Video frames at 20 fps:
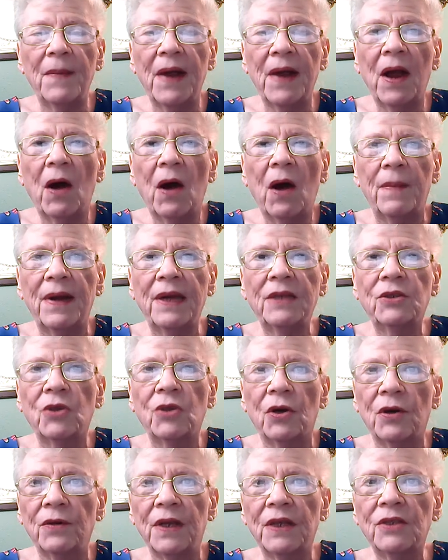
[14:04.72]
help me
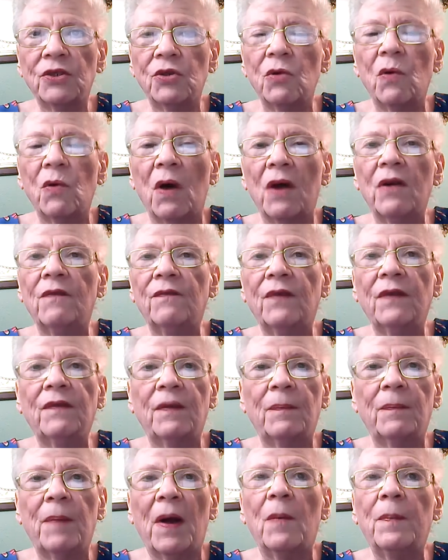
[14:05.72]
turn this
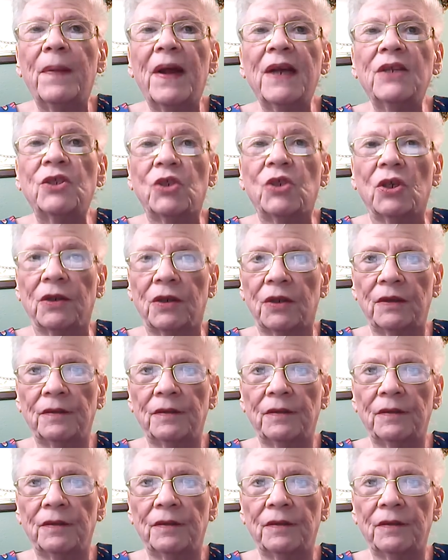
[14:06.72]
250 pound patient.